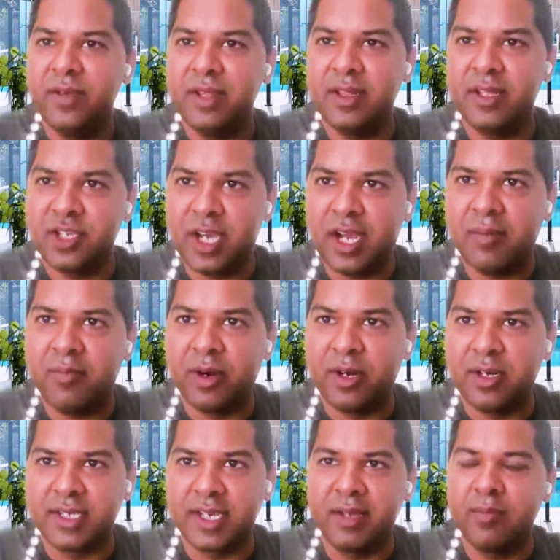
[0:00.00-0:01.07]
with the
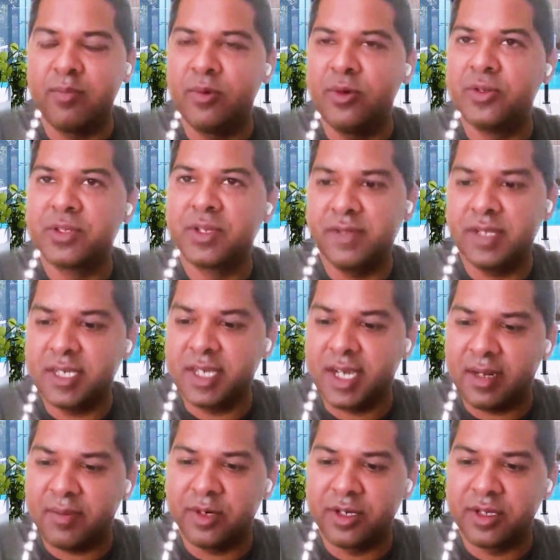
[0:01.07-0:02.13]
chatbots i think most of the
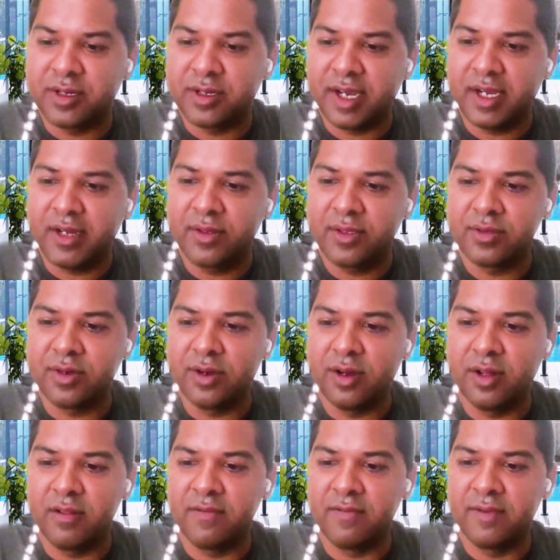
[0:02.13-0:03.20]
chatbots try to
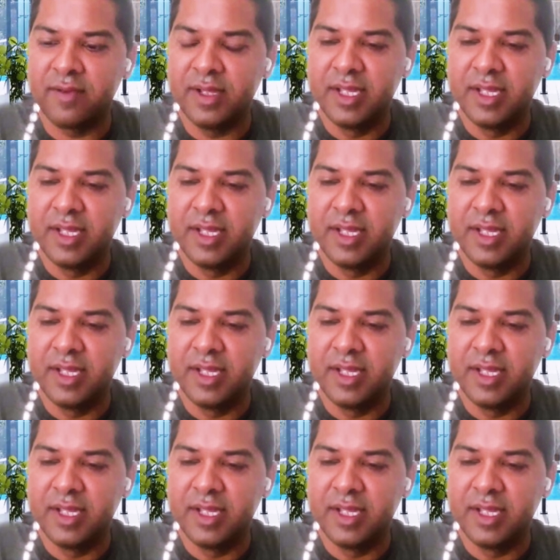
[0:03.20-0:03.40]
solve